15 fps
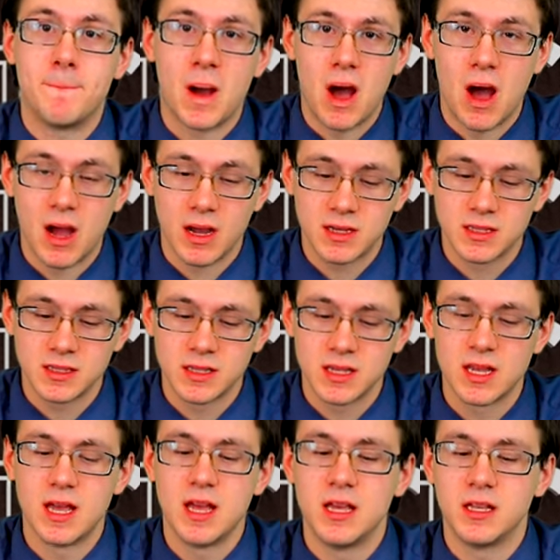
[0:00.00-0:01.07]
box.
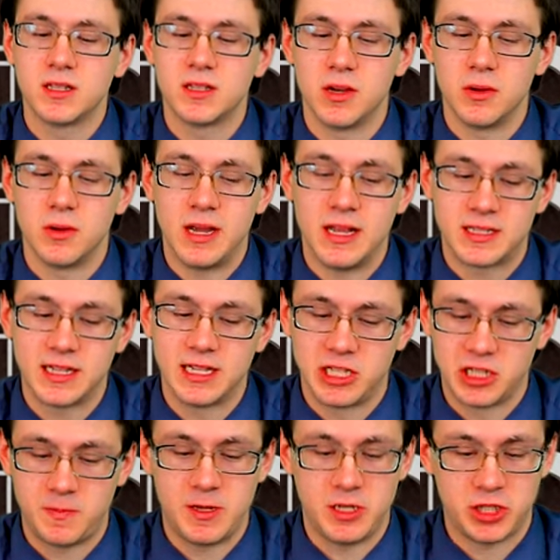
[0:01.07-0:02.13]
So it's going to
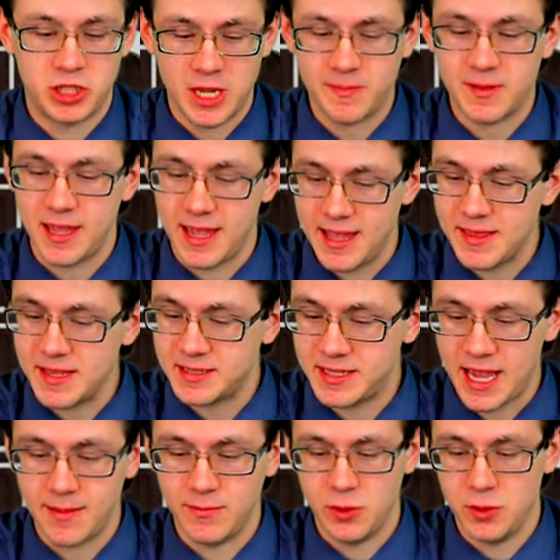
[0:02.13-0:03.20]
just be shipped in the
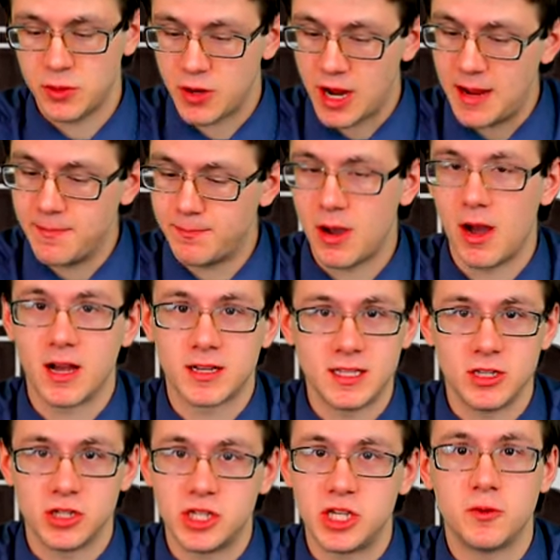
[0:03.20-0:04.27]
same Loot Crate box
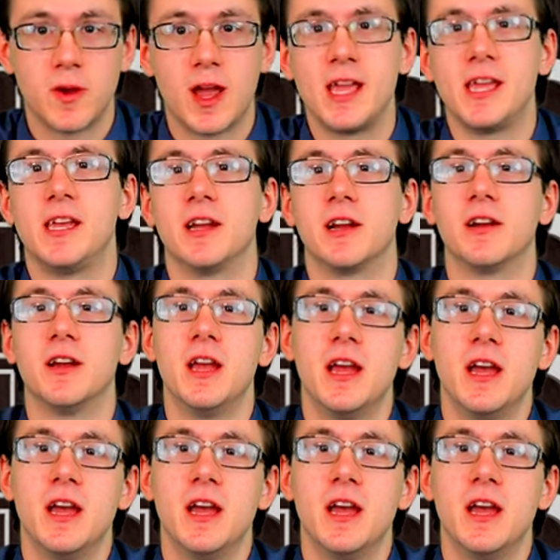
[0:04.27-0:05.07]
that you see right here.